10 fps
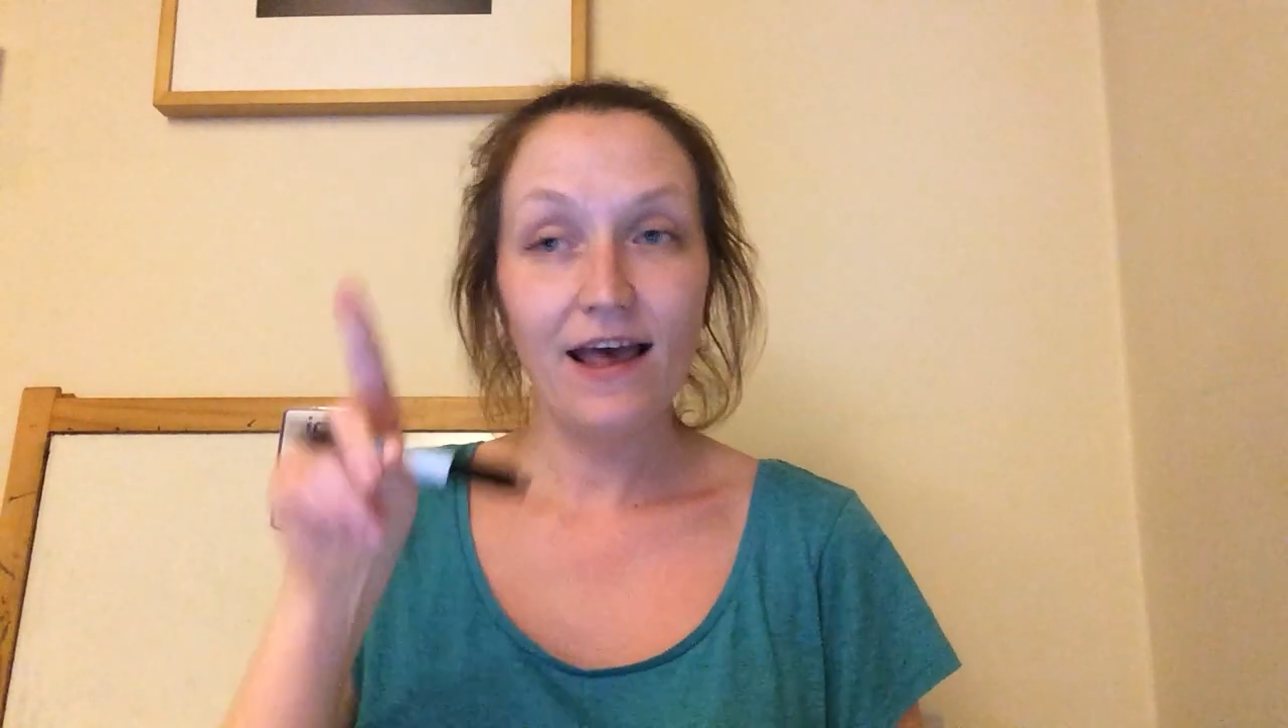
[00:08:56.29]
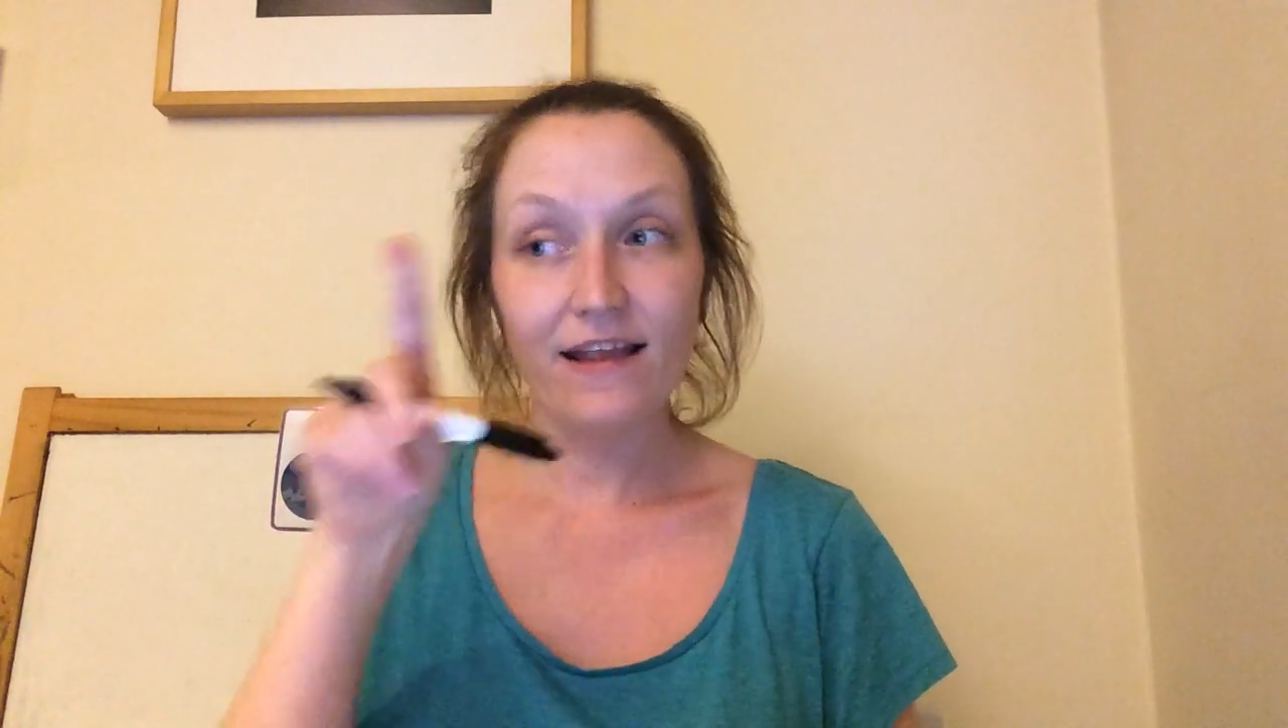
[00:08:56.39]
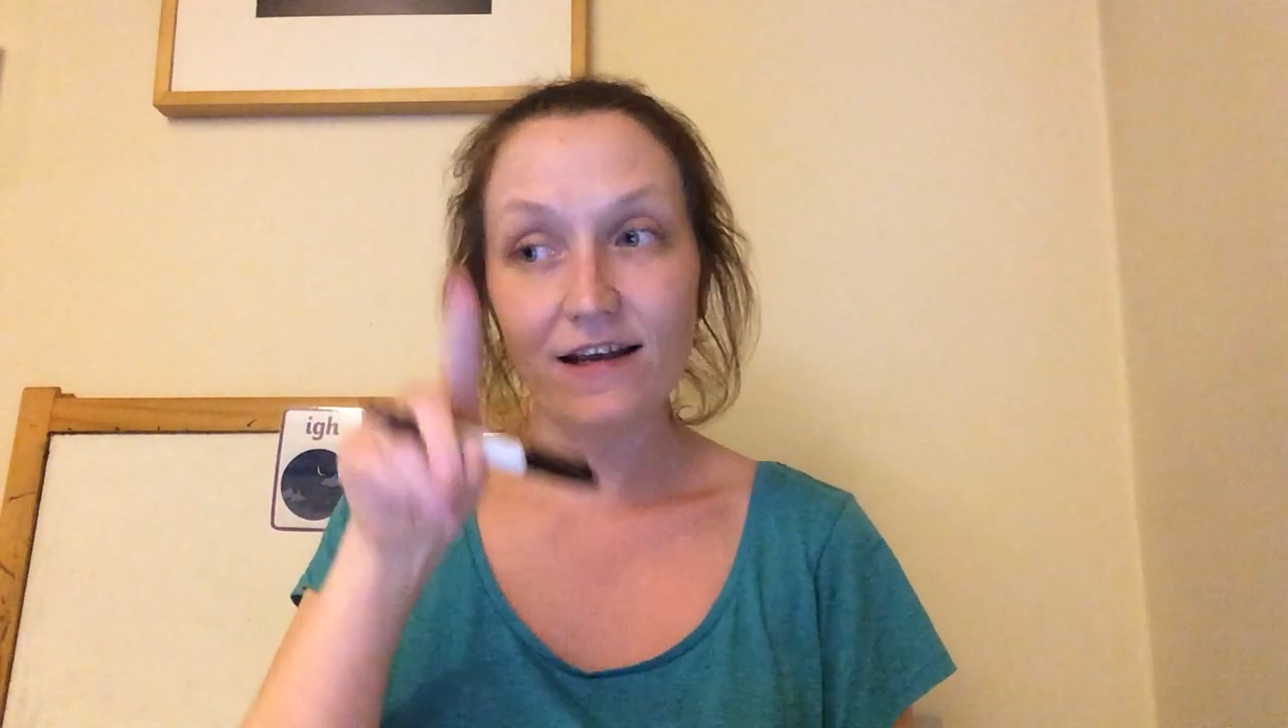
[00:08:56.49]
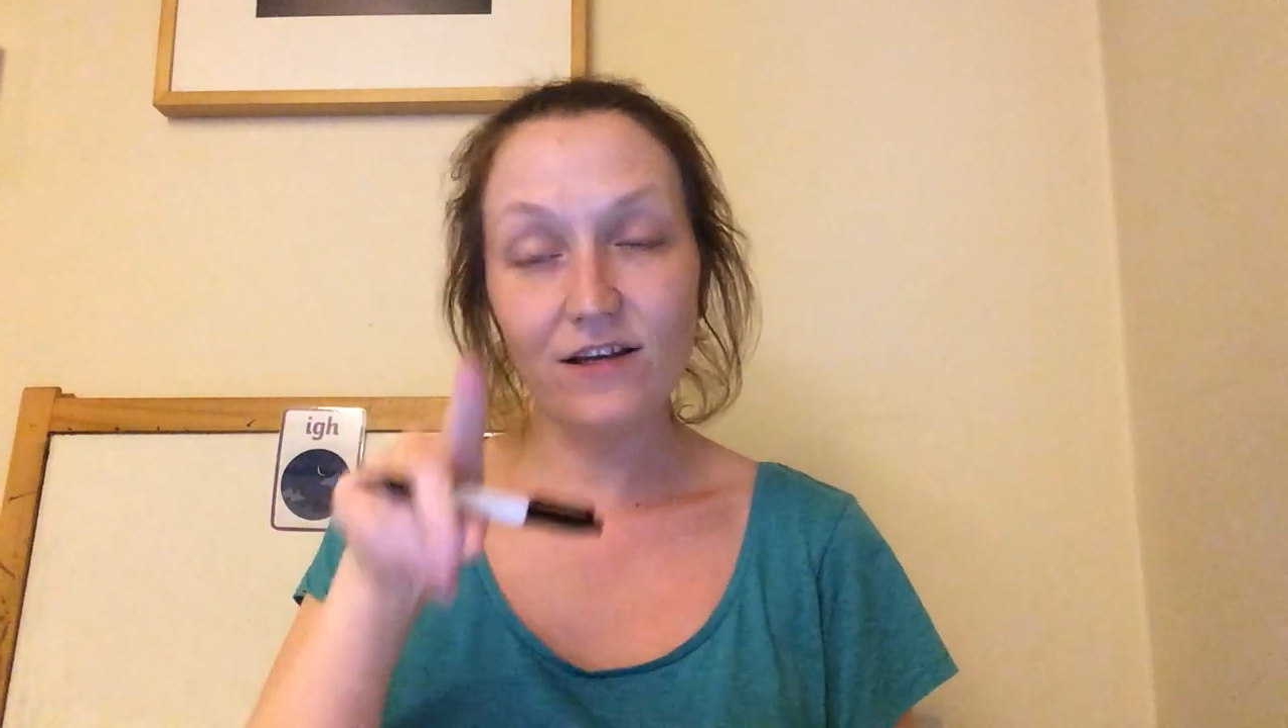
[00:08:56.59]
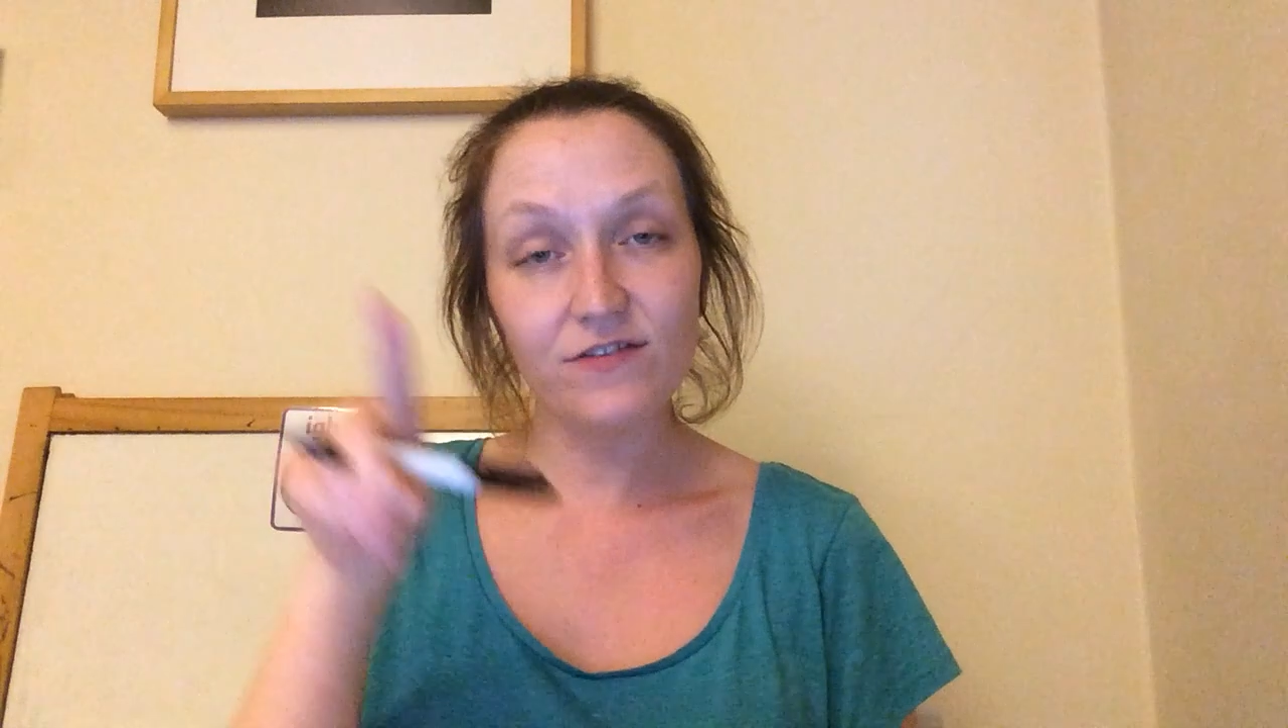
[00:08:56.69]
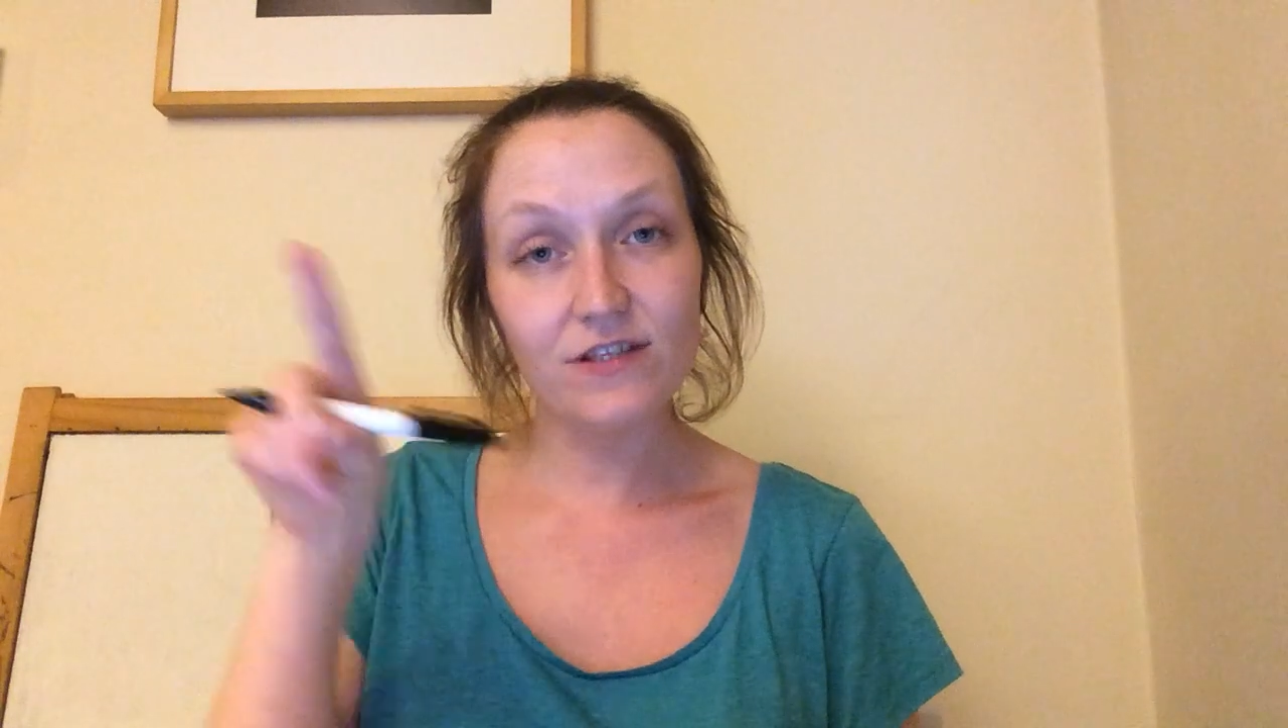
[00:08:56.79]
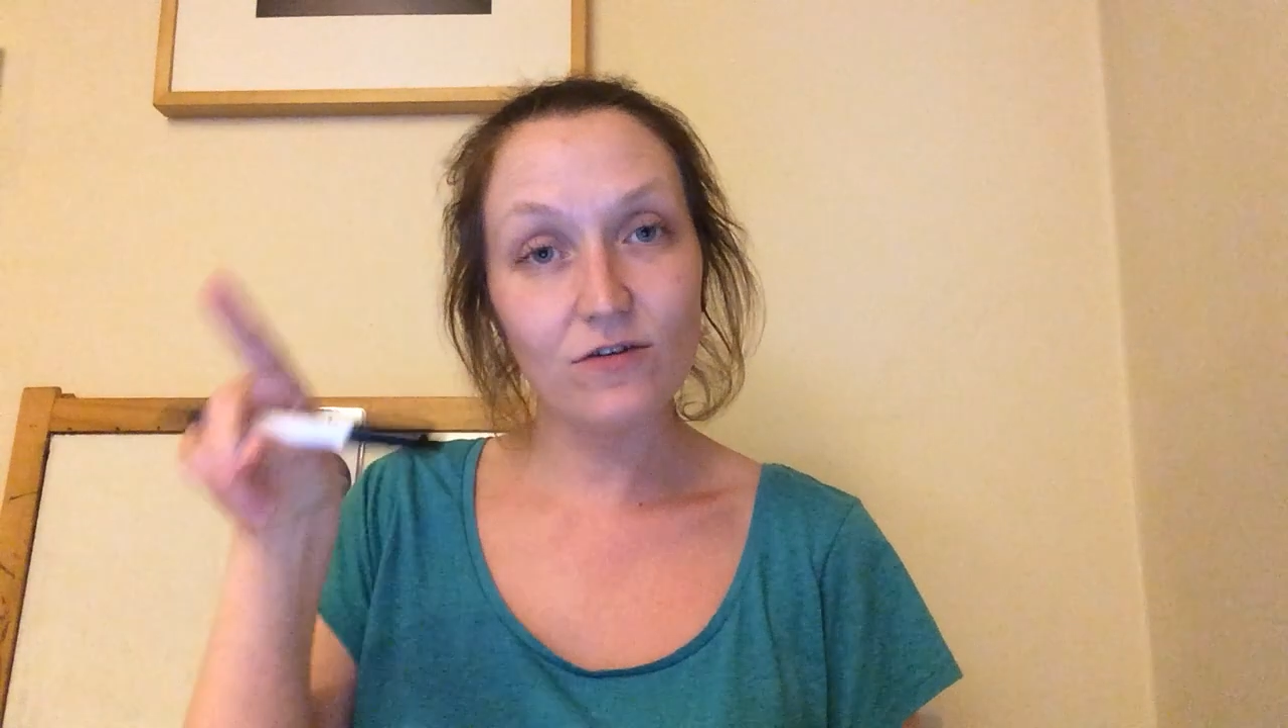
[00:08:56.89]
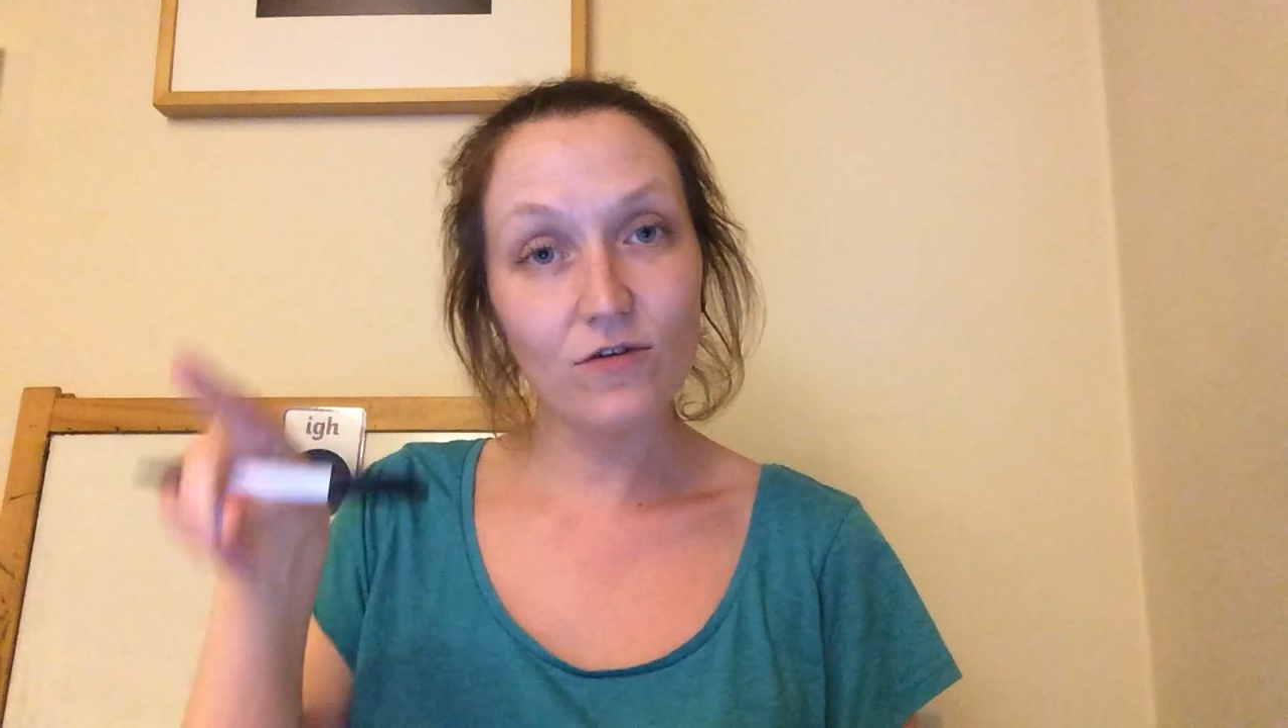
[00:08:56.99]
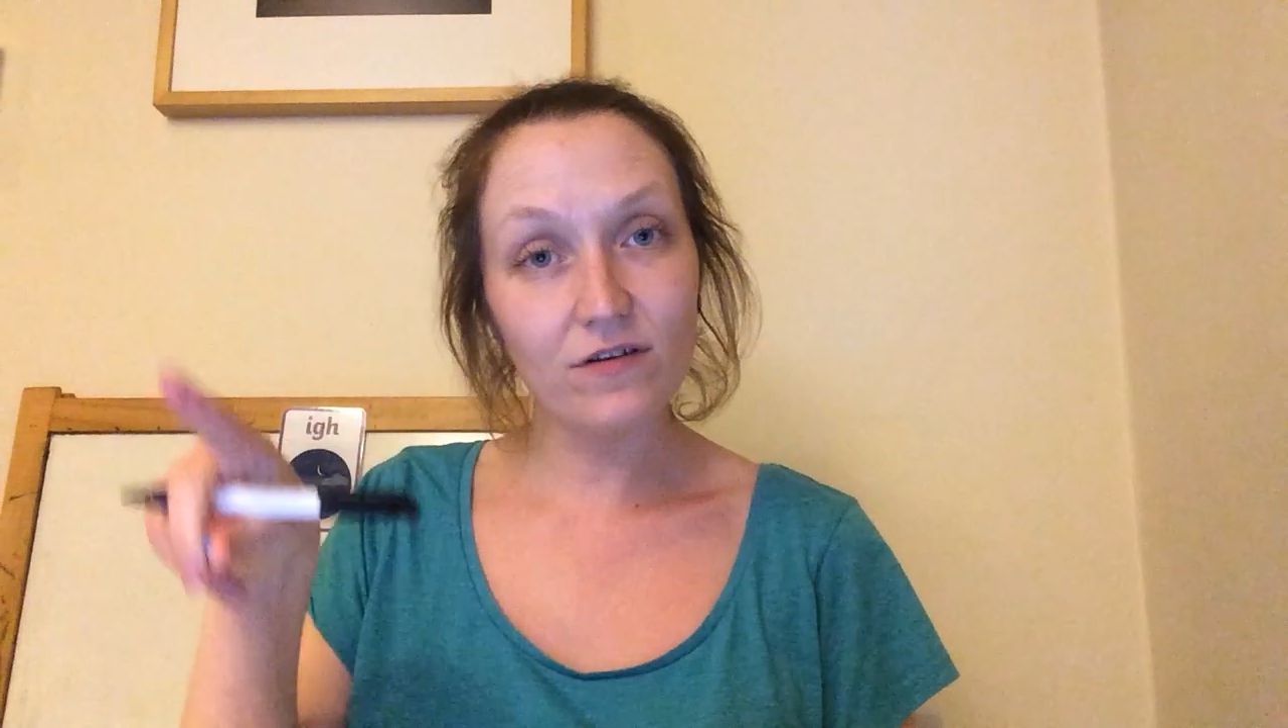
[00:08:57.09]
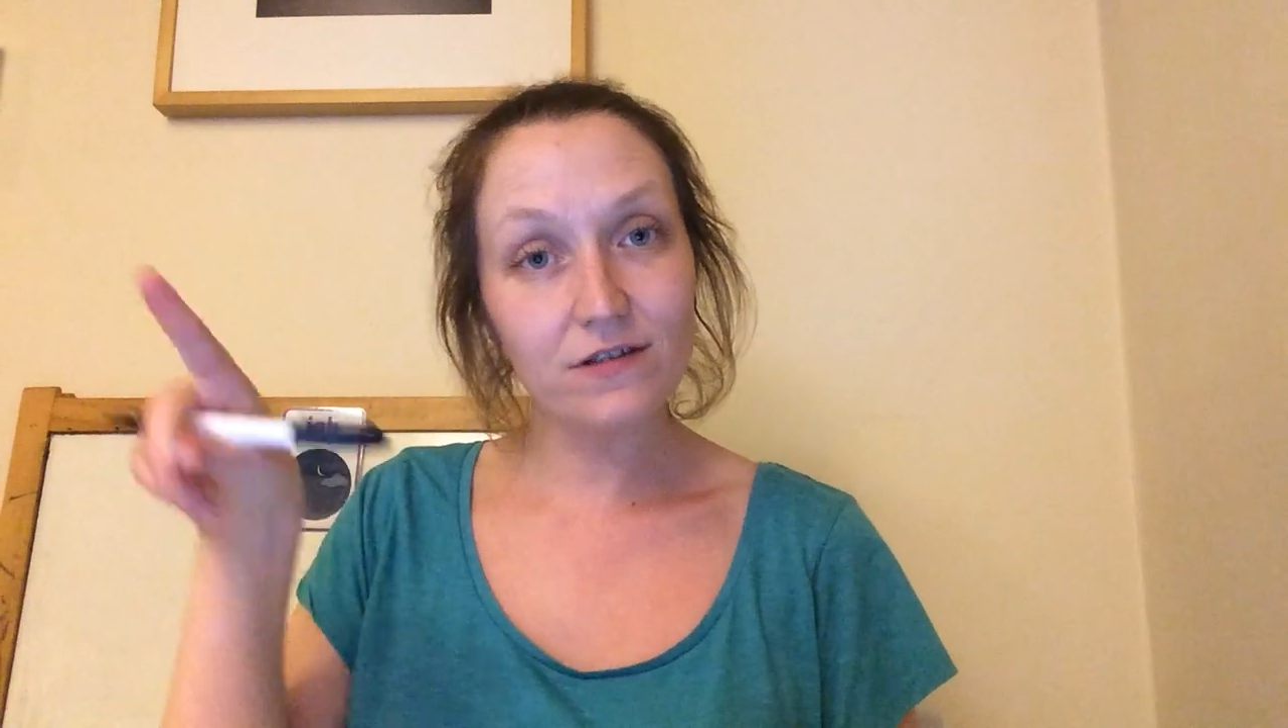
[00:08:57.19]
and then you've still
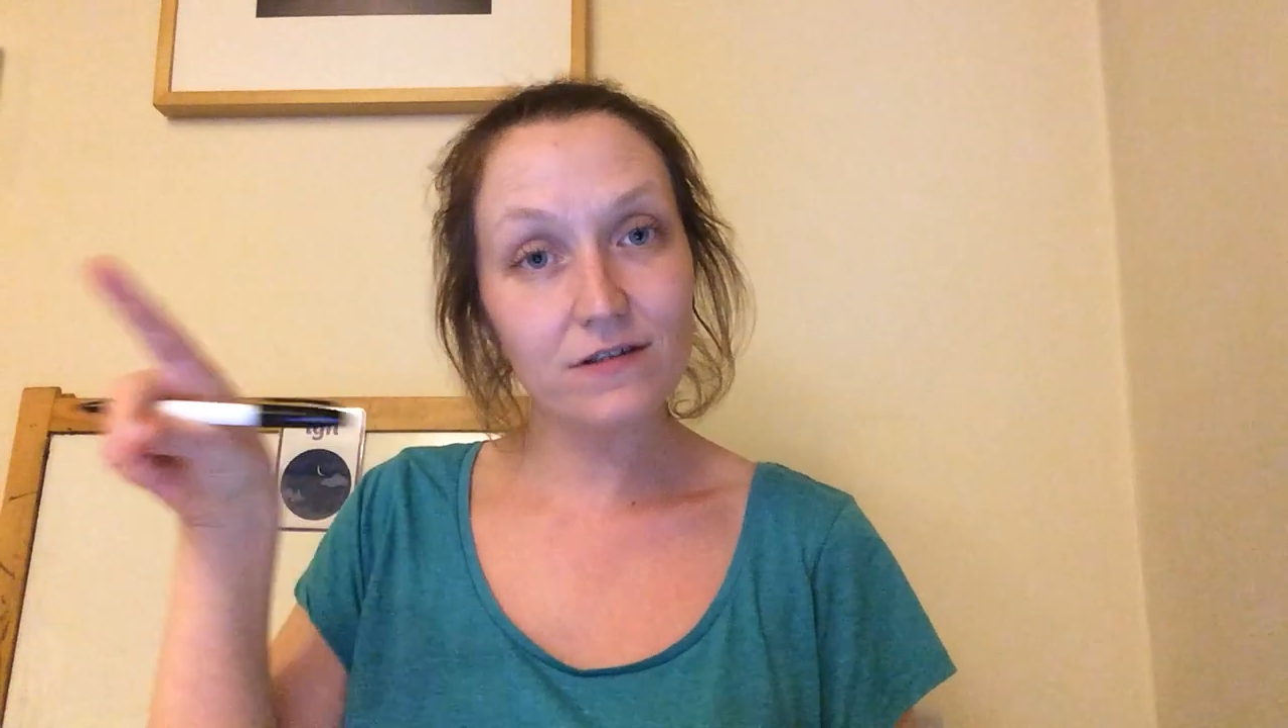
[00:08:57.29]
got